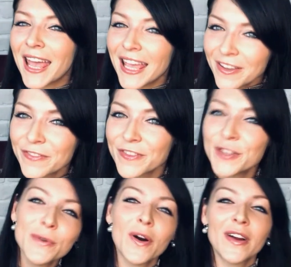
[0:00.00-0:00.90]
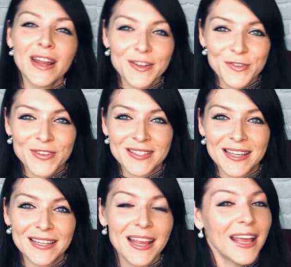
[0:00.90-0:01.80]
If you are
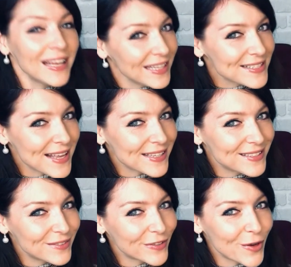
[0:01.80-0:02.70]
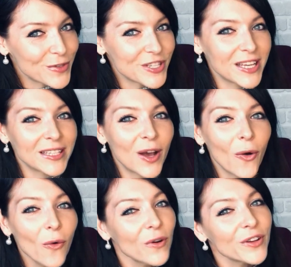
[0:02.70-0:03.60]
interested in executive coaching
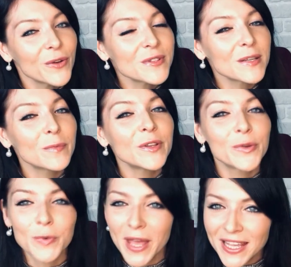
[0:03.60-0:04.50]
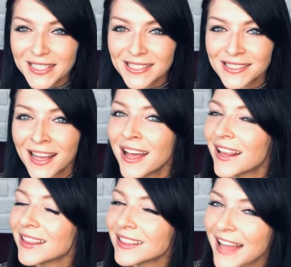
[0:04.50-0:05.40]
or know someone who is,
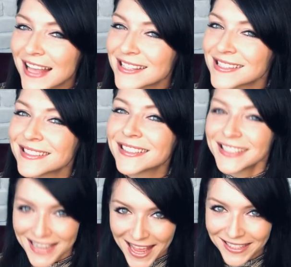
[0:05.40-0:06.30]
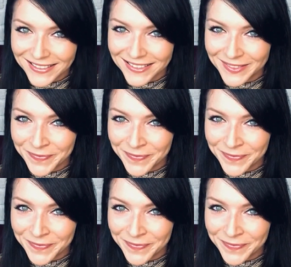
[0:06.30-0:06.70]
let's connect.